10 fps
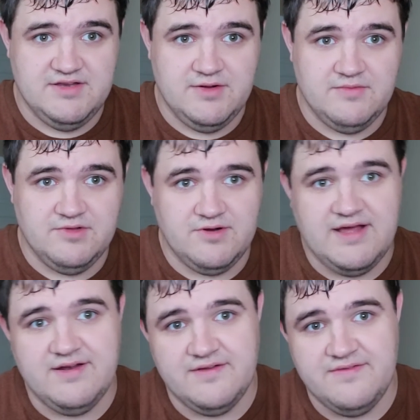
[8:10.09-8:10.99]
learn how
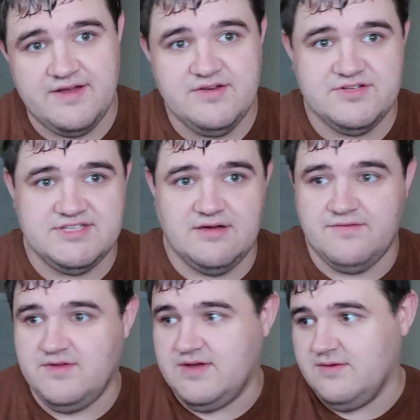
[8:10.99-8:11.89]
to defend yourself,
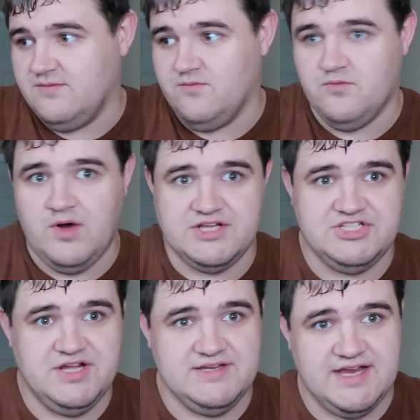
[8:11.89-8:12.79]
you can watch
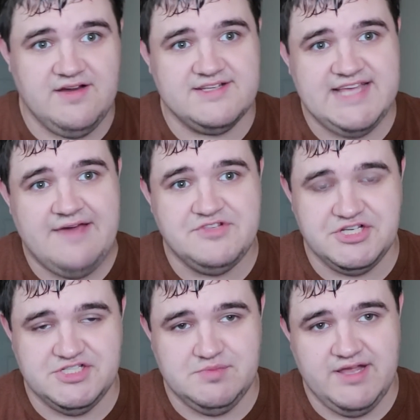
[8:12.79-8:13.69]
Derek Savage
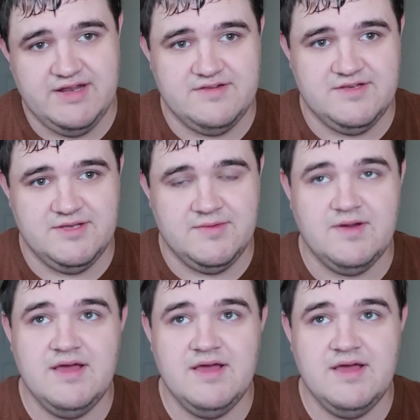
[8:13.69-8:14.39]
explain it to you.